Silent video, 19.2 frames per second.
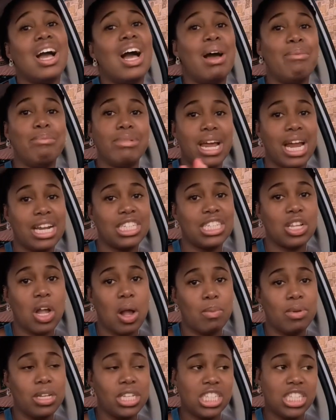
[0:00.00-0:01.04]
y'all I'm not a
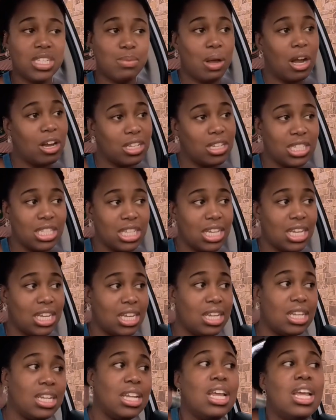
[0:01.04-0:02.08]
Starbucks
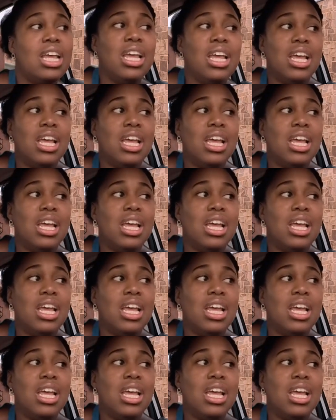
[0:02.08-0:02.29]
person